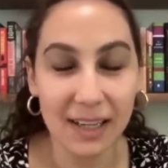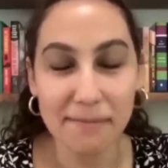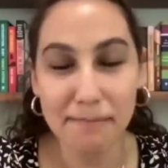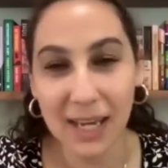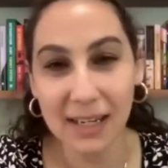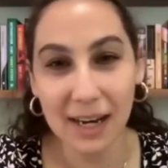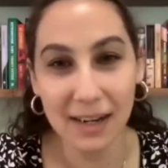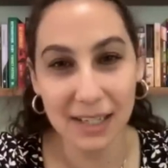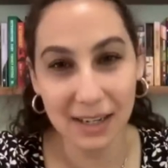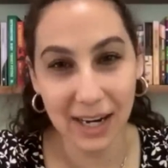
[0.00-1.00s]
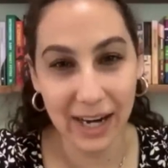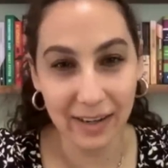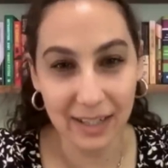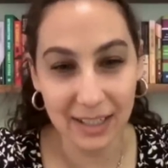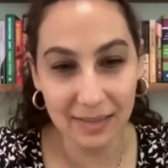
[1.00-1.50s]
like, main character
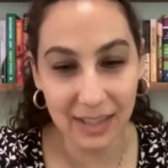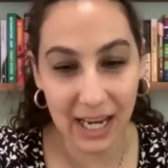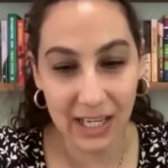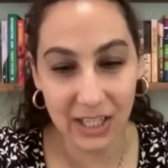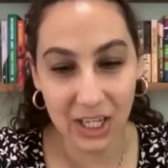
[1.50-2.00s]
era that